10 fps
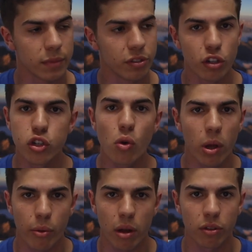There's no way
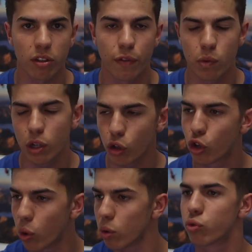around it. If you want to look
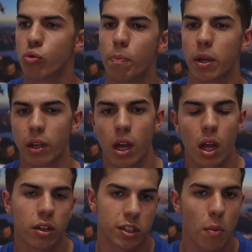cool swooping,
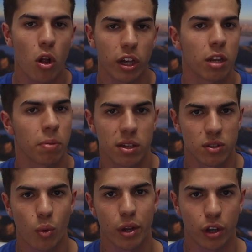the small canopy is
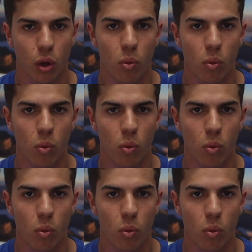the way to go.